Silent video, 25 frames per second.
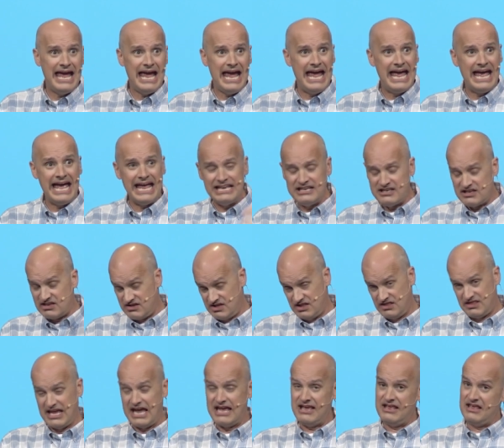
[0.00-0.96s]
And,
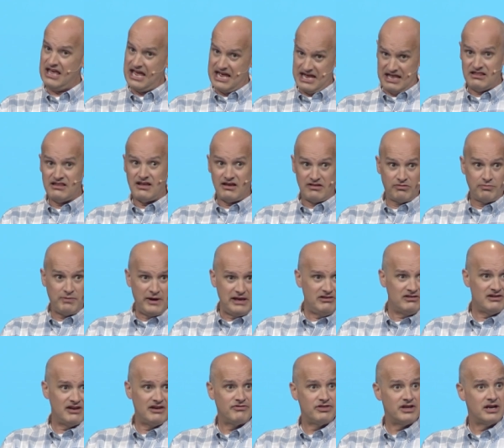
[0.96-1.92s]
the, and
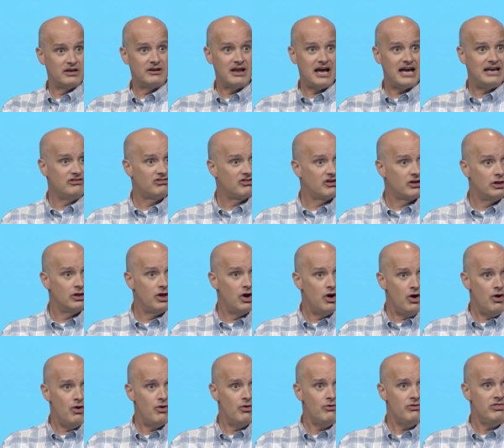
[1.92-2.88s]
especially if they're nice
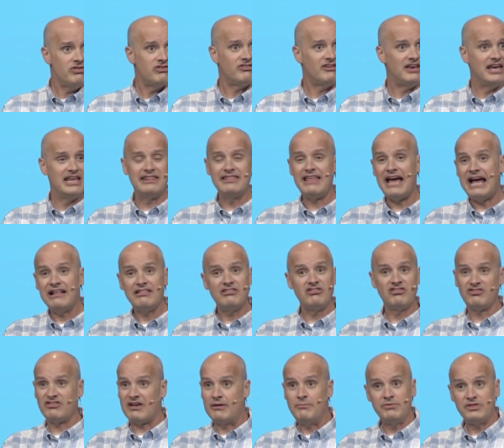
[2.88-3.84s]
clothes, and that's
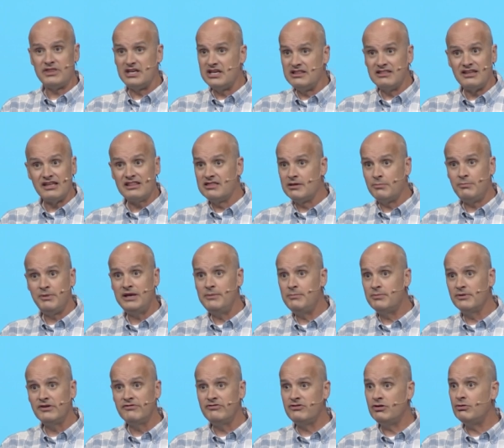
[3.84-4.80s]
something that the
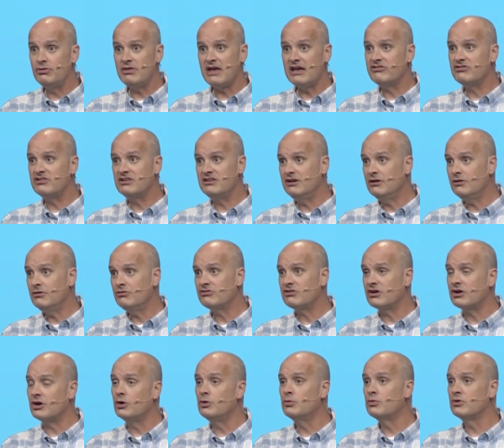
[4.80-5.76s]
people of two thousand years
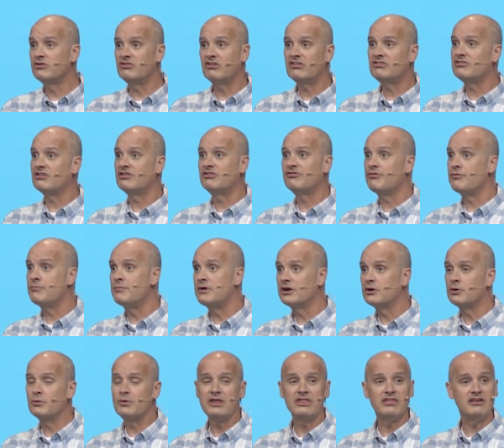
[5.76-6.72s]
ago were just as
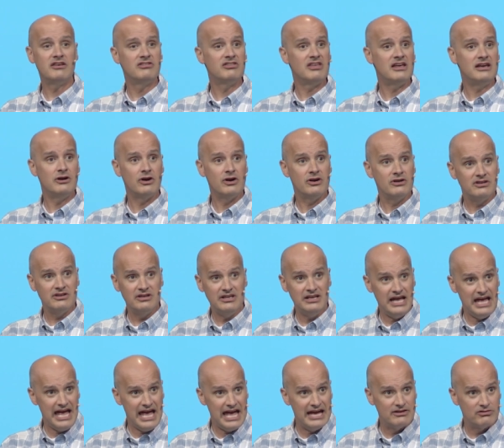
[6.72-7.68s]
familiar with as they are
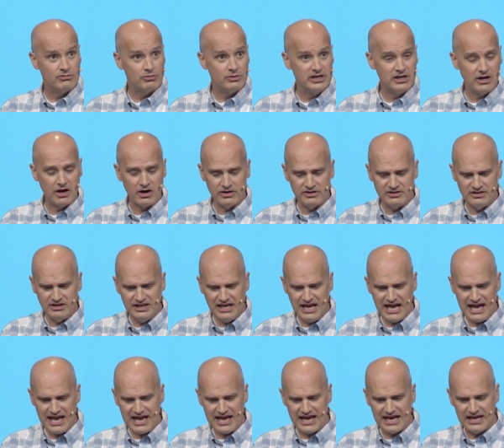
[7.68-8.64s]
today, as we are
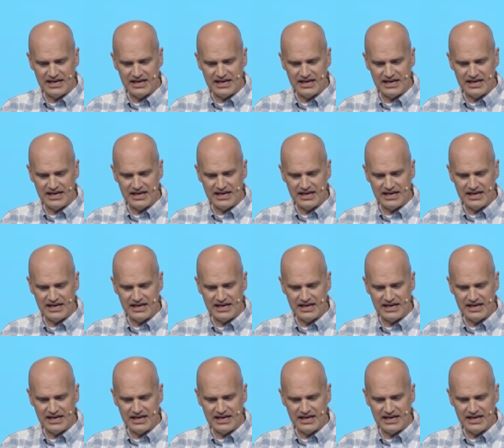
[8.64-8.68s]
today.